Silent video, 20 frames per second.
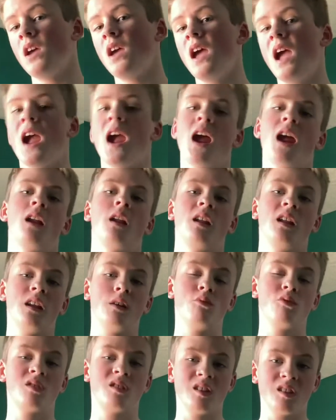and it
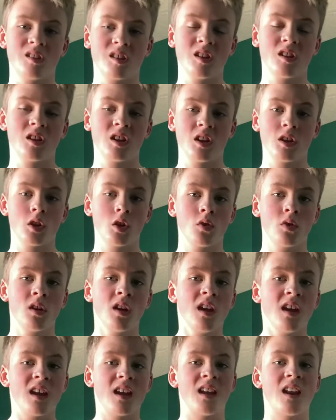was discontinued
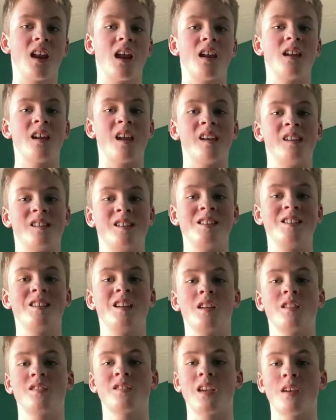in
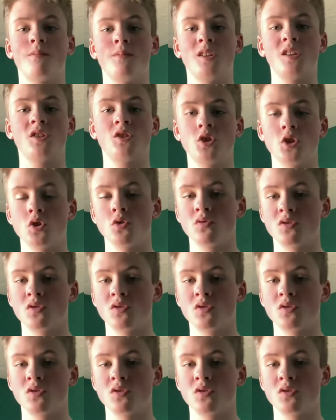1972.